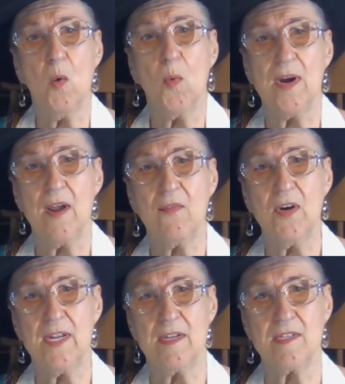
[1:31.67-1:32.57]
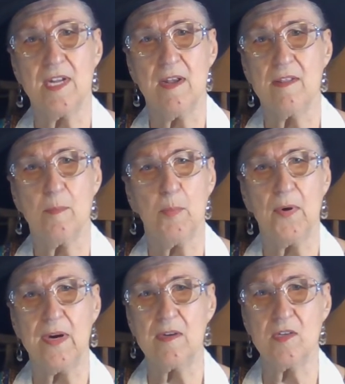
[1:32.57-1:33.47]
Whatever it is, the
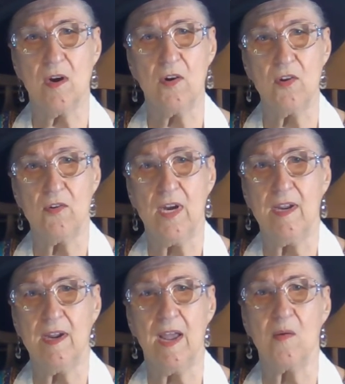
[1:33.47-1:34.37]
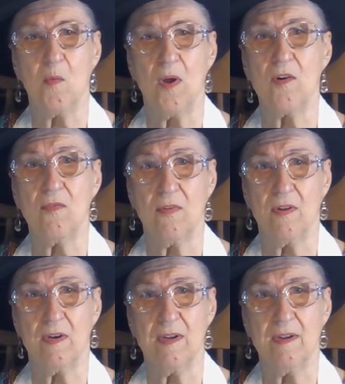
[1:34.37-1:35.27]
prayers are unique and wonderful.